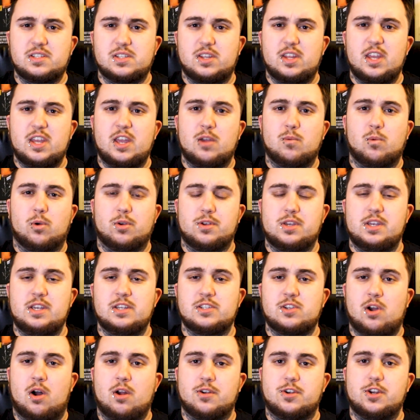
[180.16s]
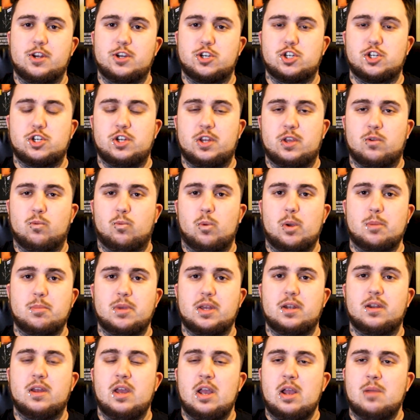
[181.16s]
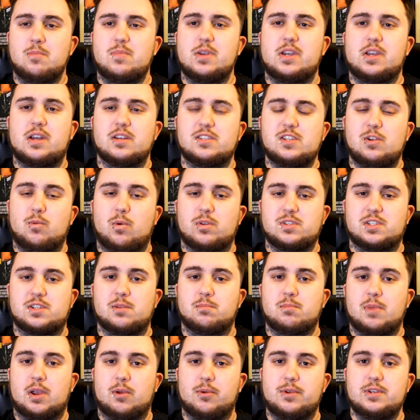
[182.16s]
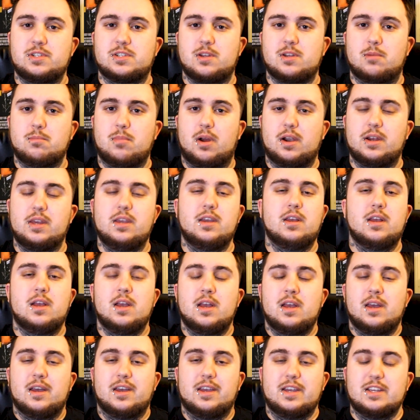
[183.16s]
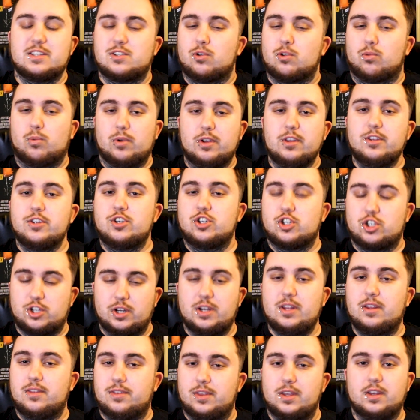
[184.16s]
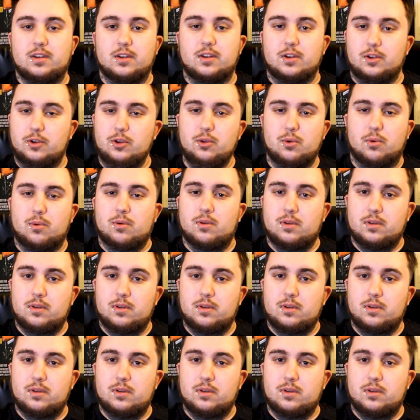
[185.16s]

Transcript: thing where he's auditioning women because he wants to marry somebody is a really shitty thing to do.